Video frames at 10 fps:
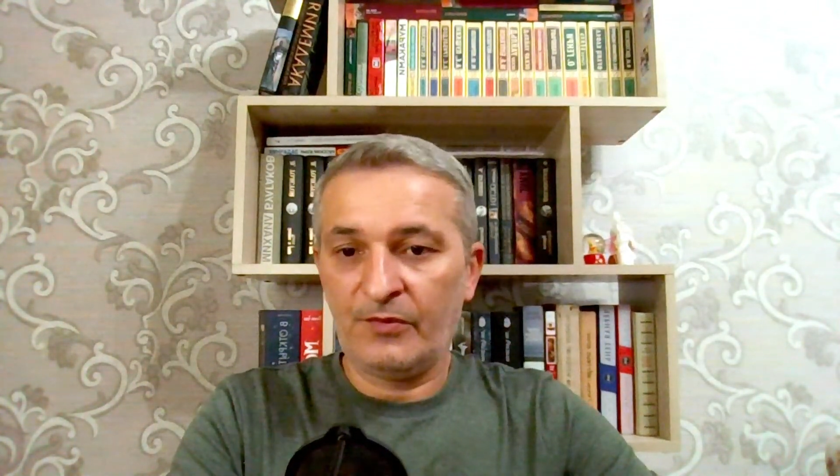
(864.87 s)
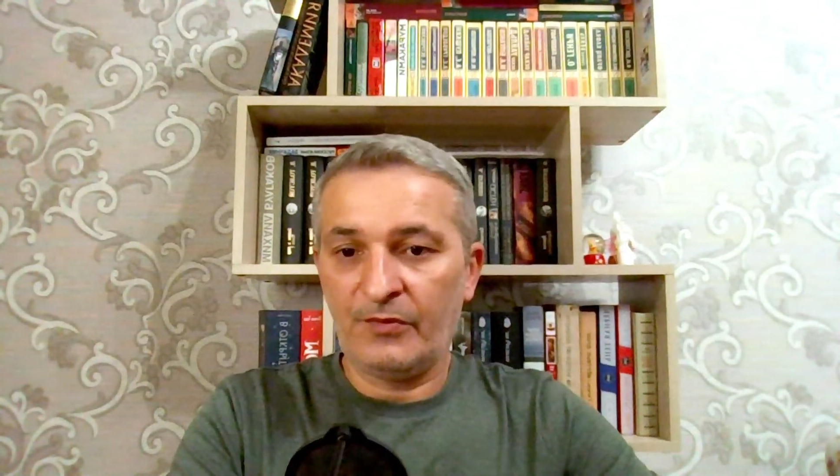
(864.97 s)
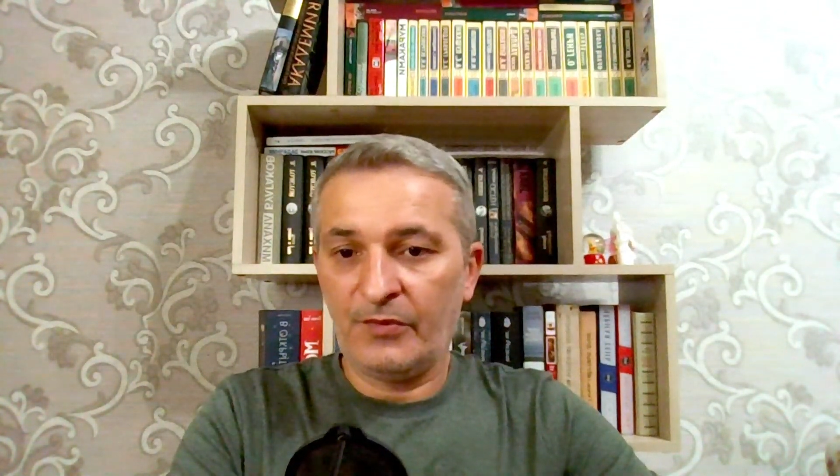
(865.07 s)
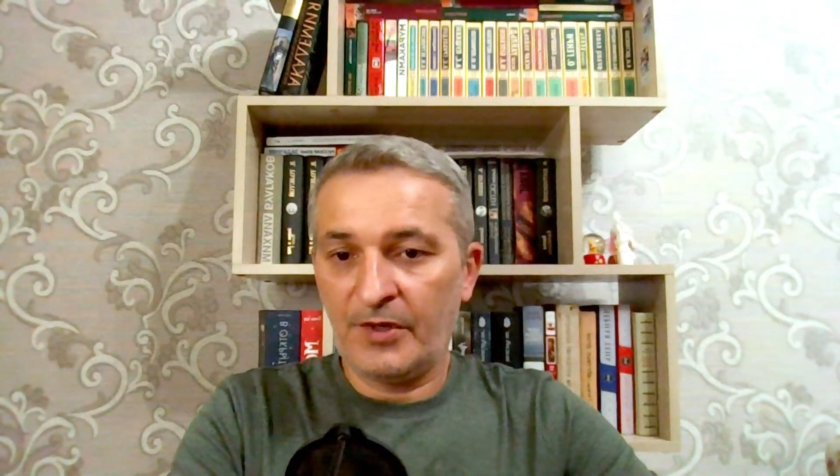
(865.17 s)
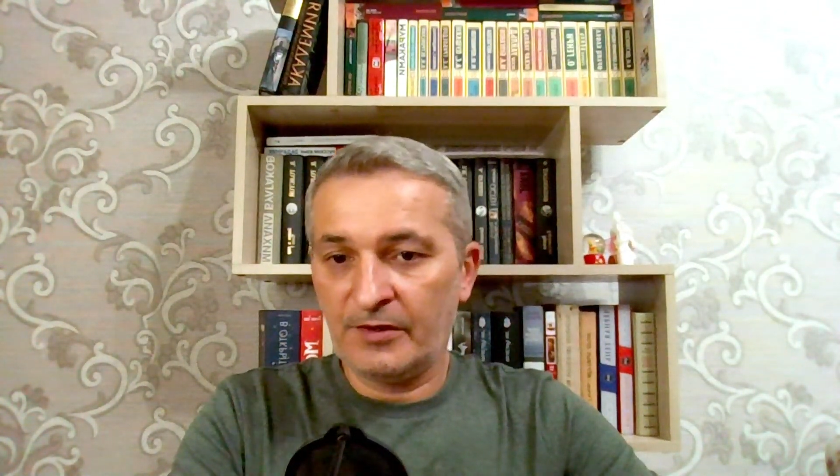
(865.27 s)

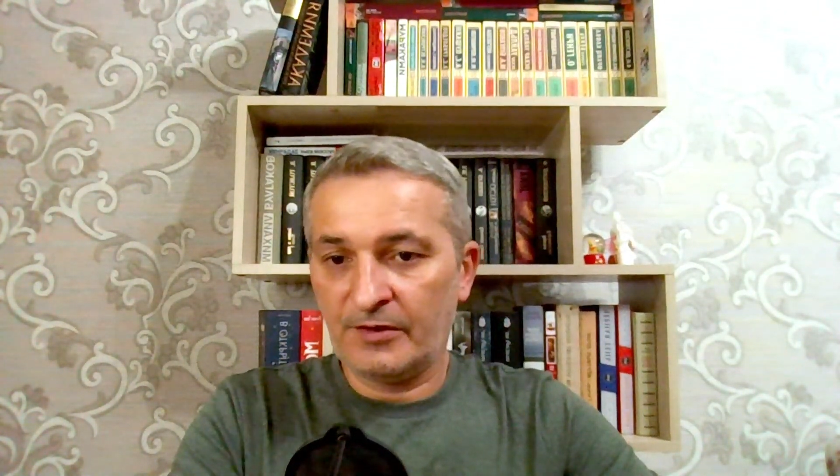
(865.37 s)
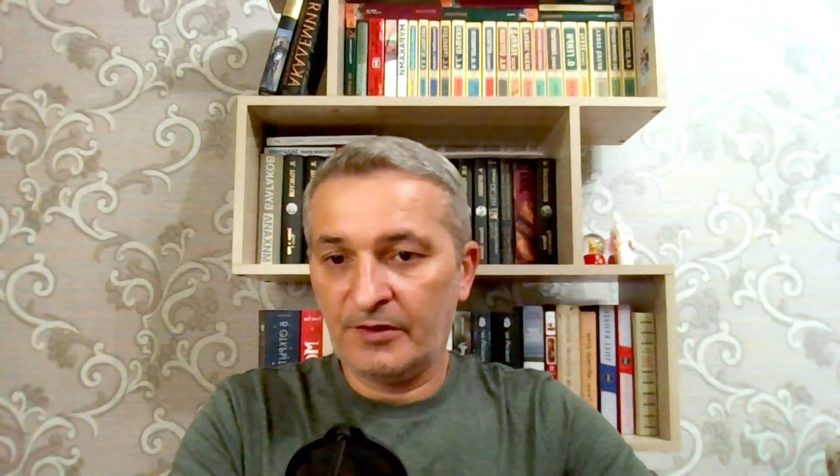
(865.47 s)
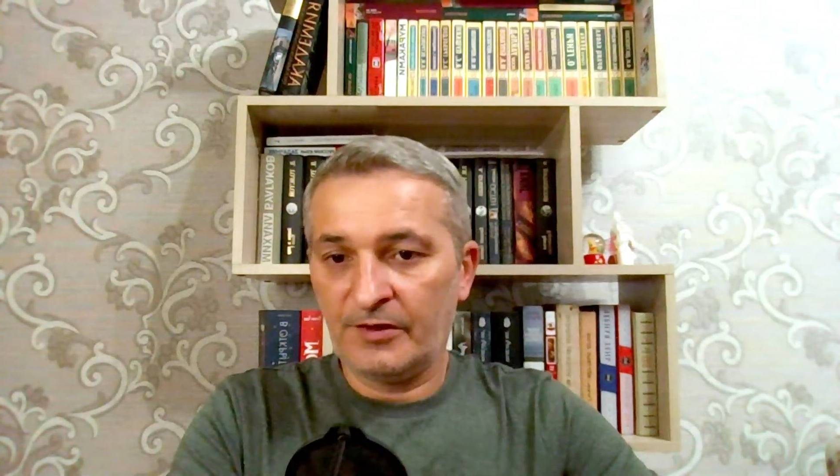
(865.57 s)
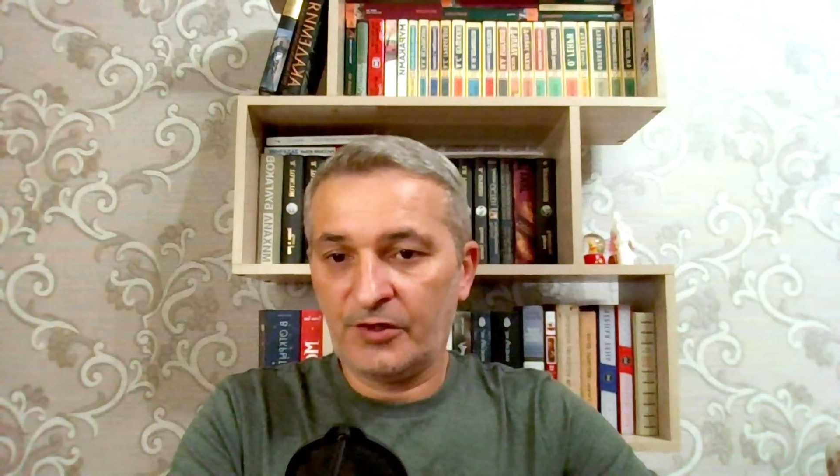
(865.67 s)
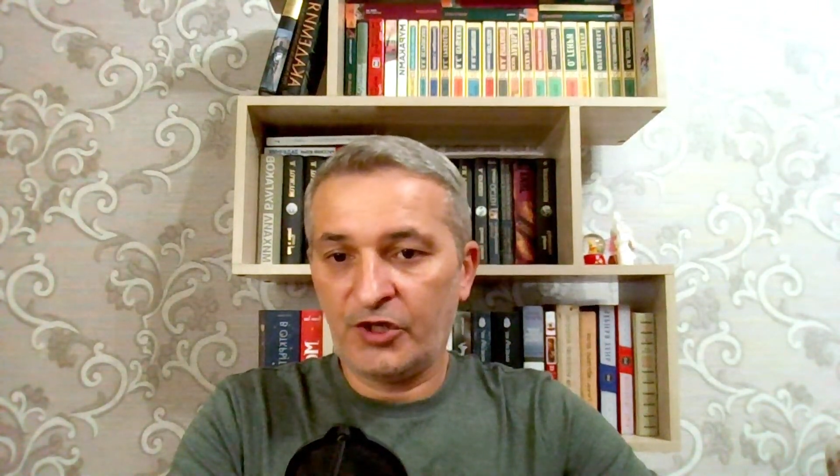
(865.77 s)
where is
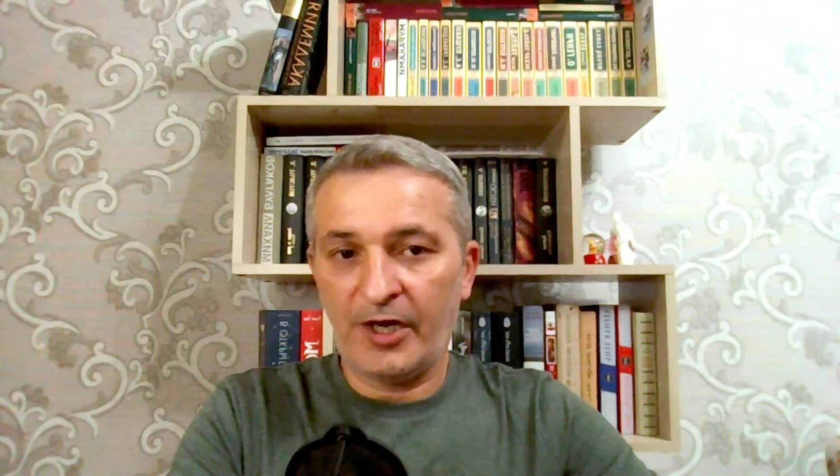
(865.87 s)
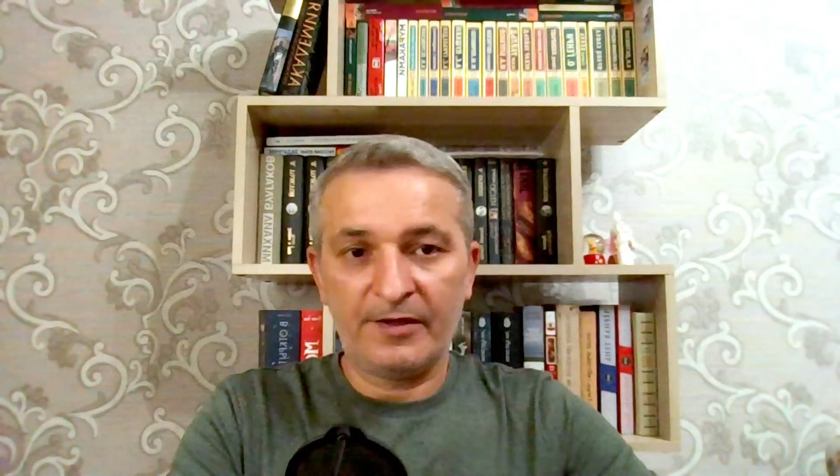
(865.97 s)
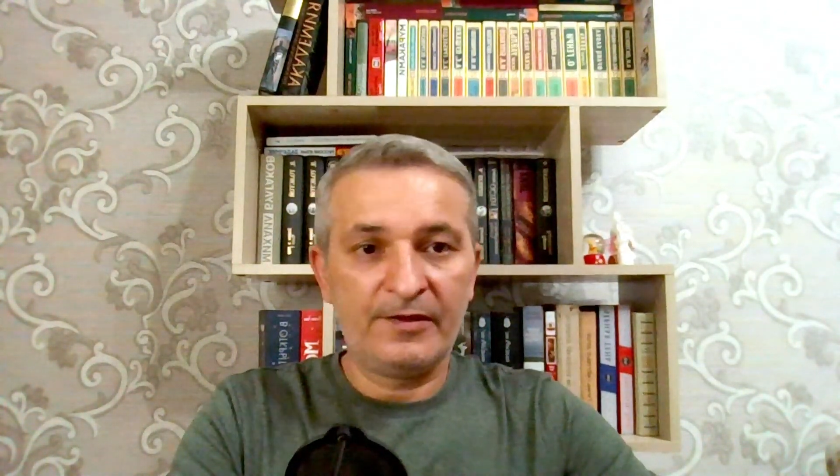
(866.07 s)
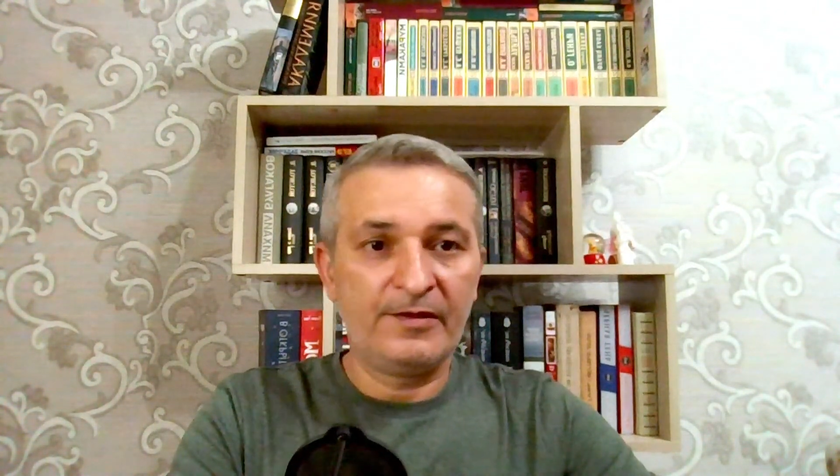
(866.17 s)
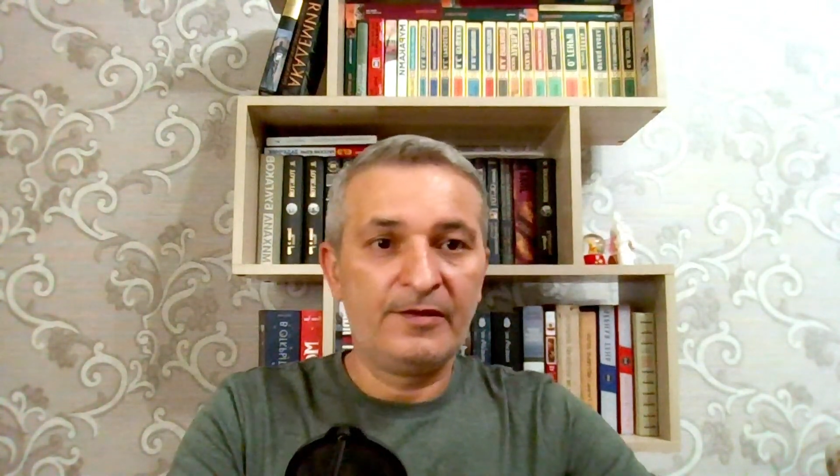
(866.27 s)
the
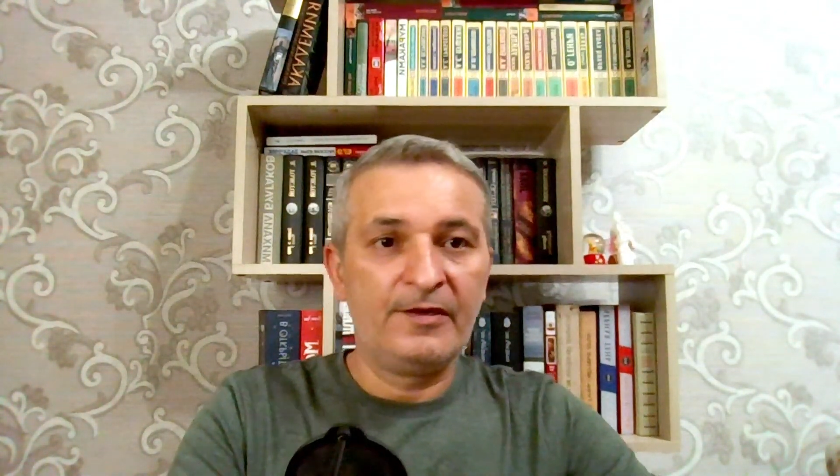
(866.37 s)
chat?